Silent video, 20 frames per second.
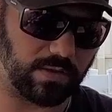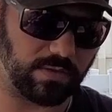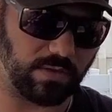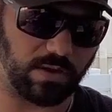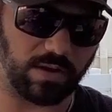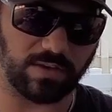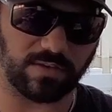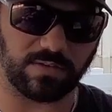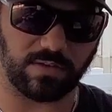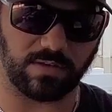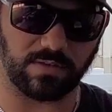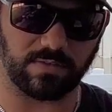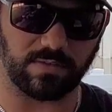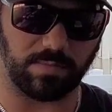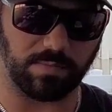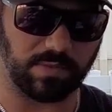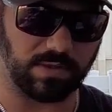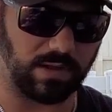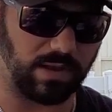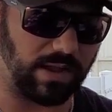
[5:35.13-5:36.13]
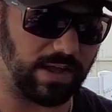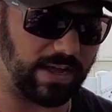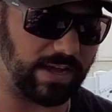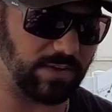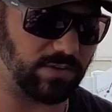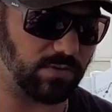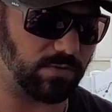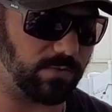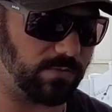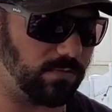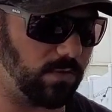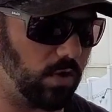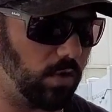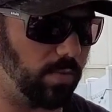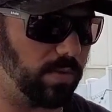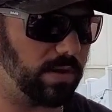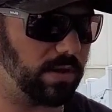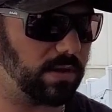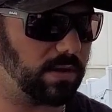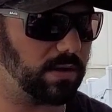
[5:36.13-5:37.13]
thought I saw something on
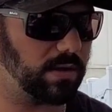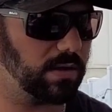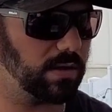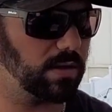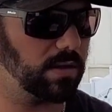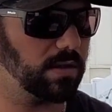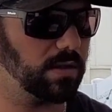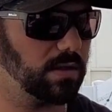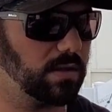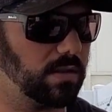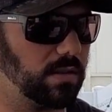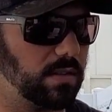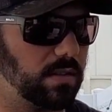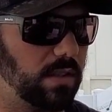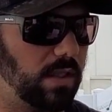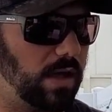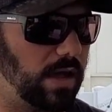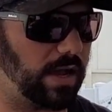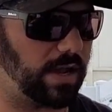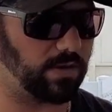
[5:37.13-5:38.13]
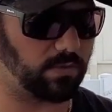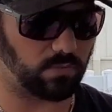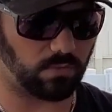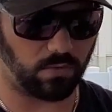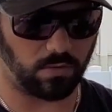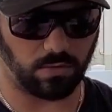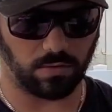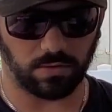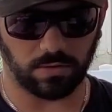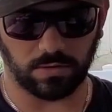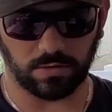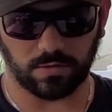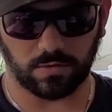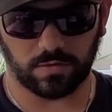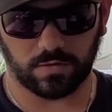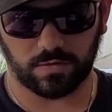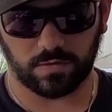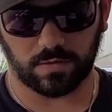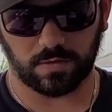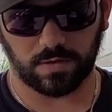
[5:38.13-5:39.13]
hydrophobic line
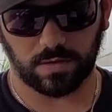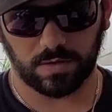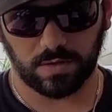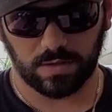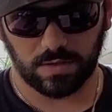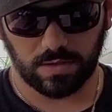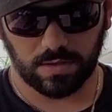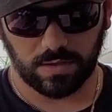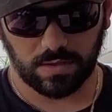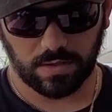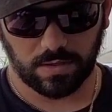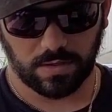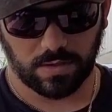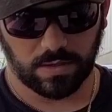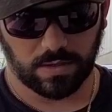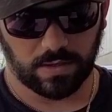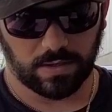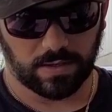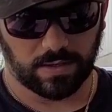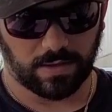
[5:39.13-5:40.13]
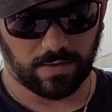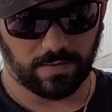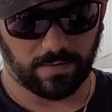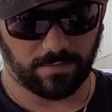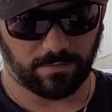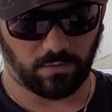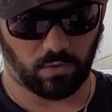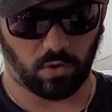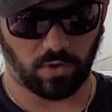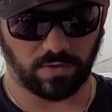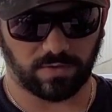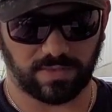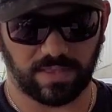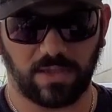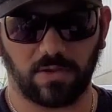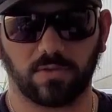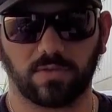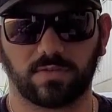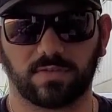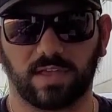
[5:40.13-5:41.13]
rollers. Of course,
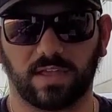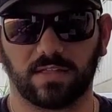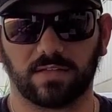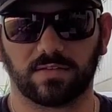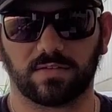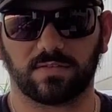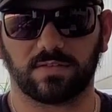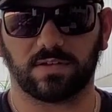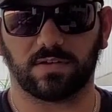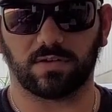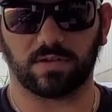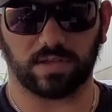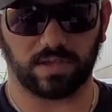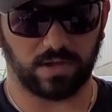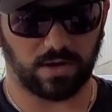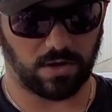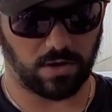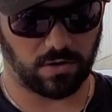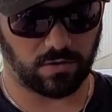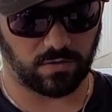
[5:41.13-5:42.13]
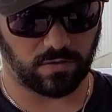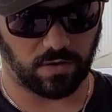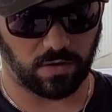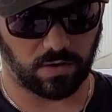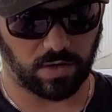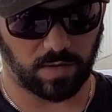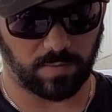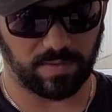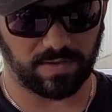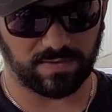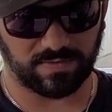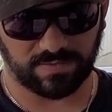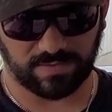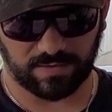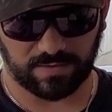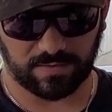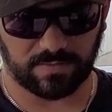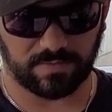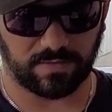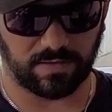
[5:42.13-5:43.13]
those stainless steel gears are going to be
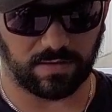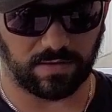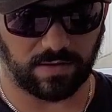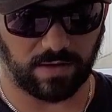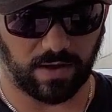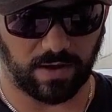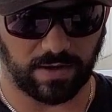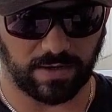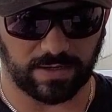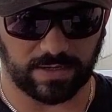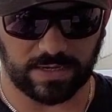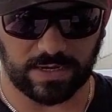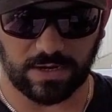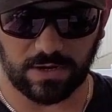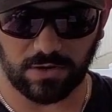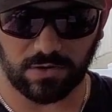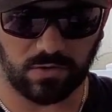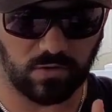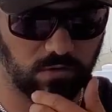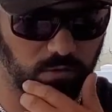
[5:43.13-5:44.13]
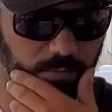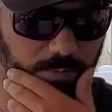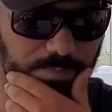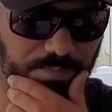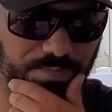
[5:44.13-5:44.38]
CNC cut gears.